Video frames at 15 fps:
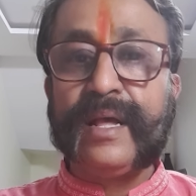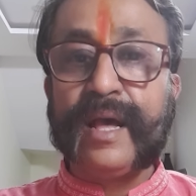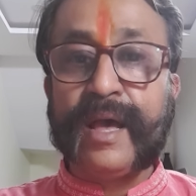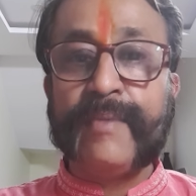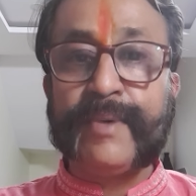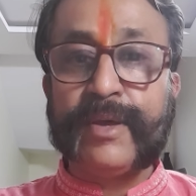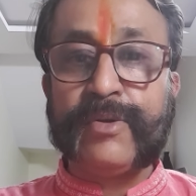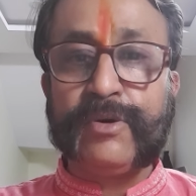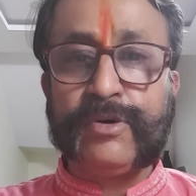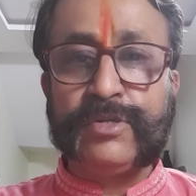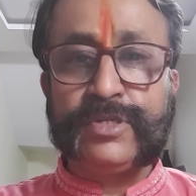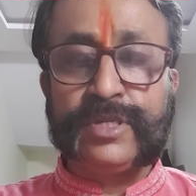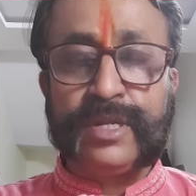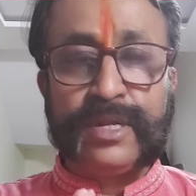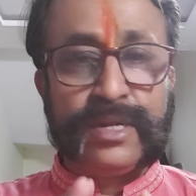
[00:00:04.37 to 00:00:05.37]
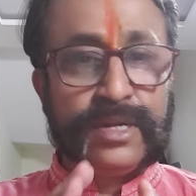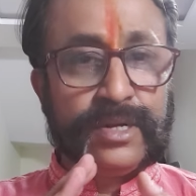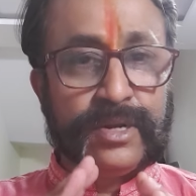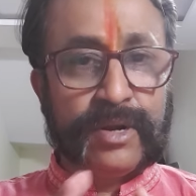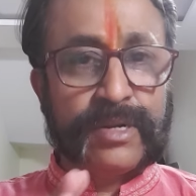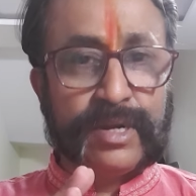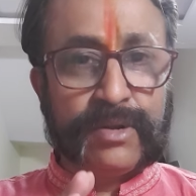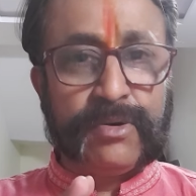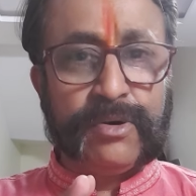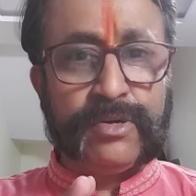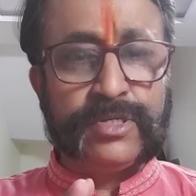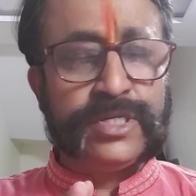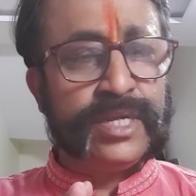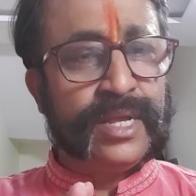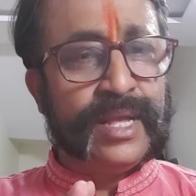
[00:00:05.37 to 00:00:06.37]
I'm your host, Dr.
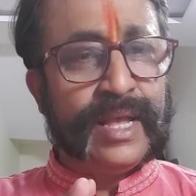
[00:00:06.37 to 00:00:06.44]
Ghosh,